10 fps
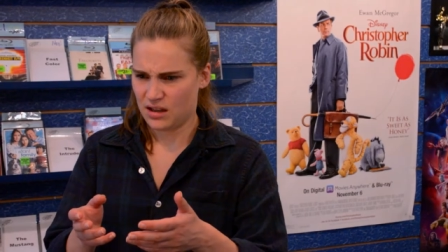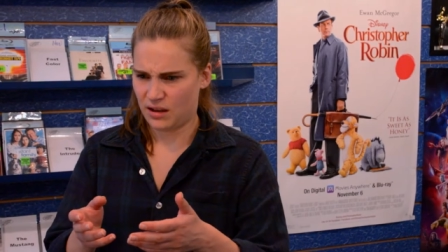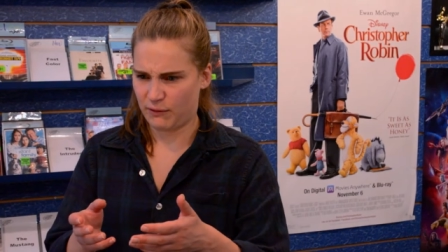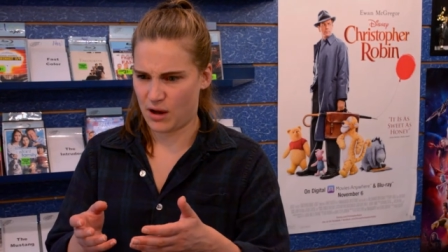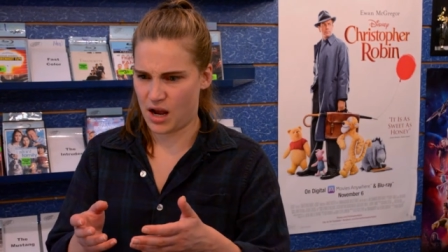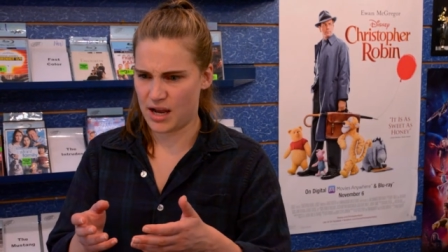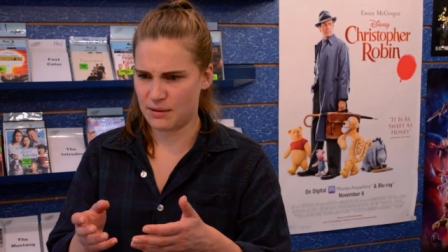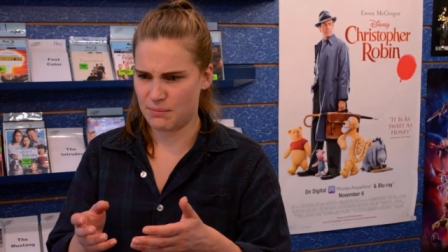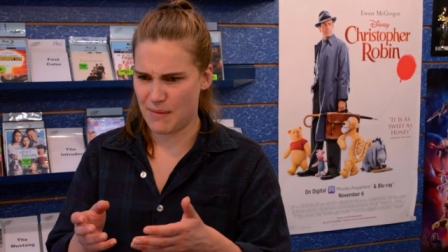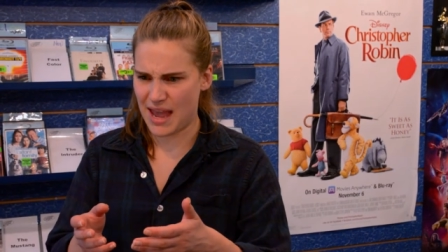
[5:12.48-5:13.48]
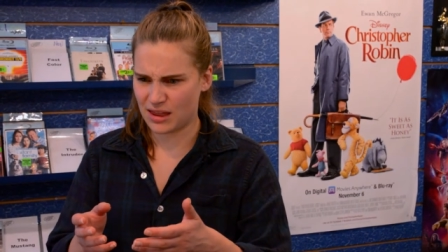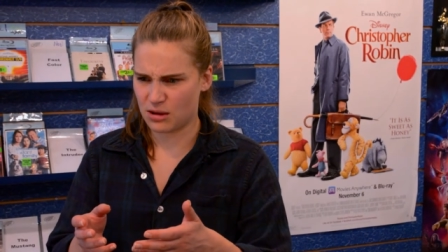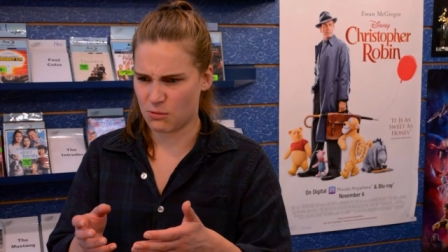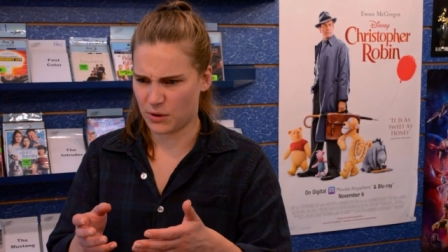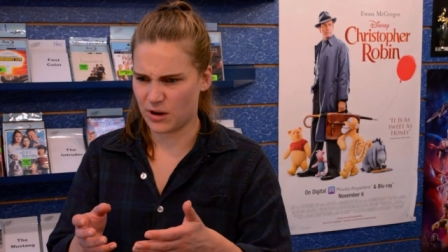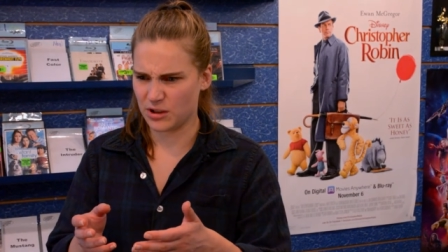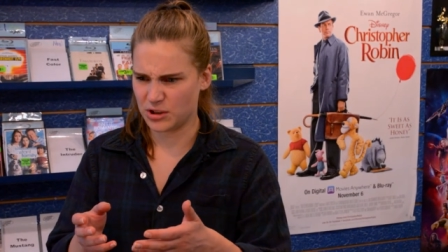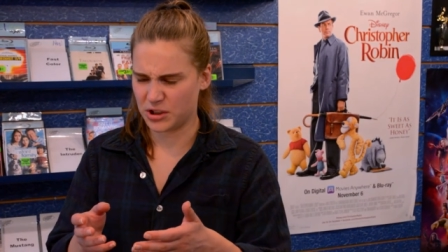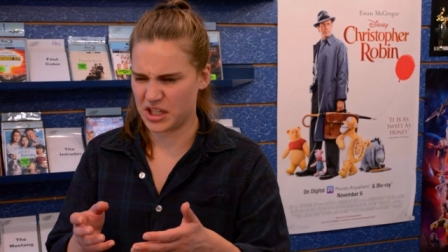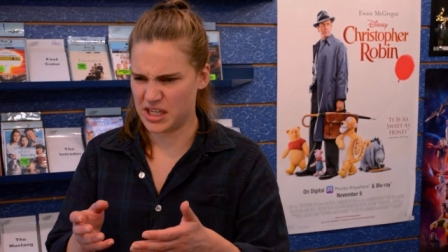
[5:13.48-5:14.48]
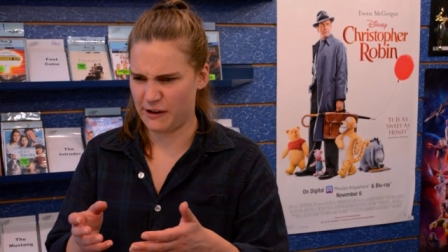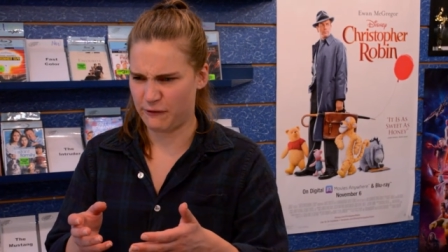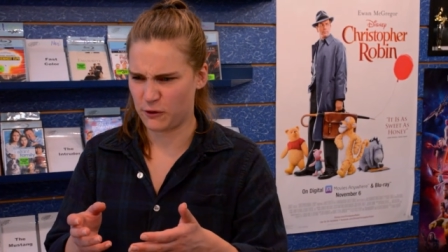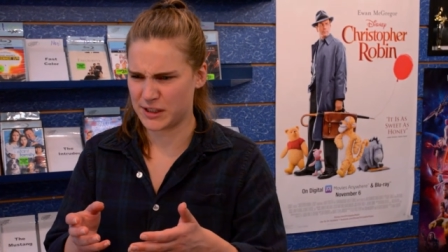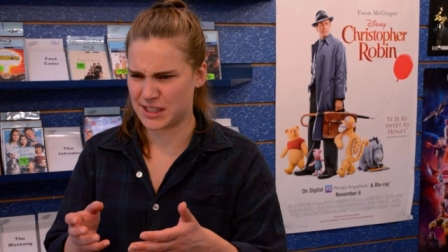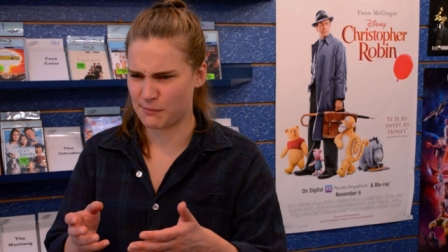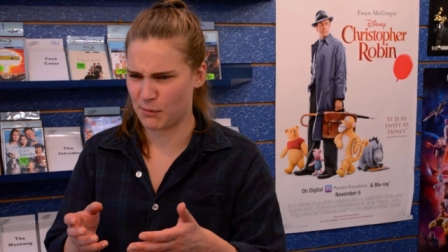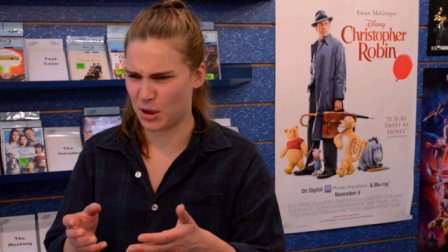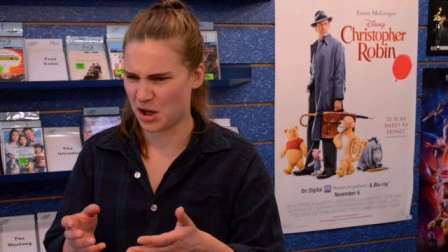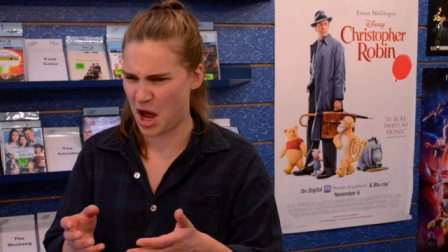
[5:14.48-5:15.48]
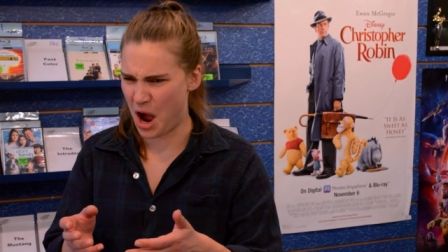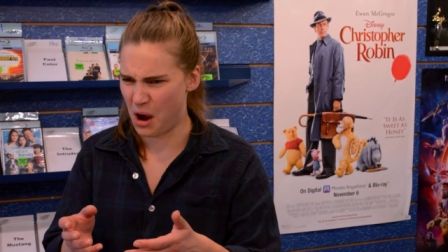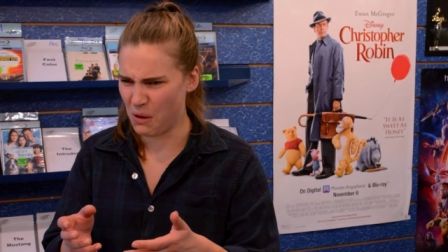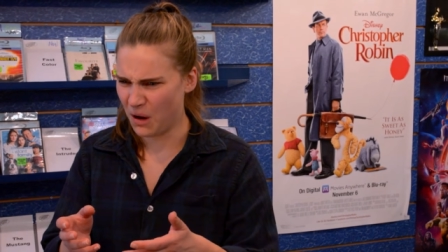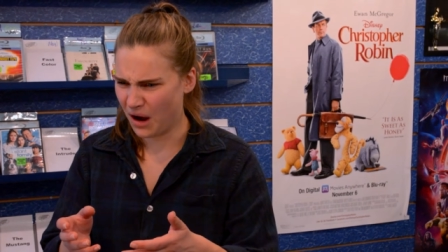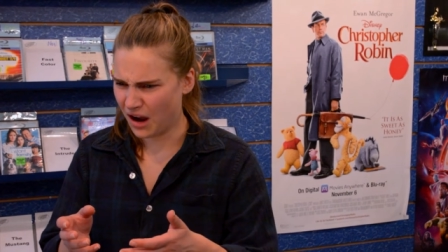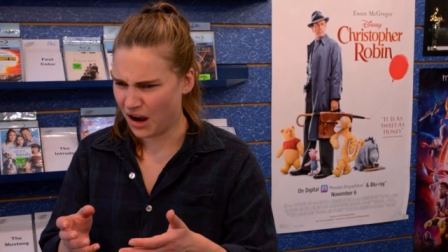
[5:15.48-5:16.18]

If God made the world, couldn't he afford some Merlot?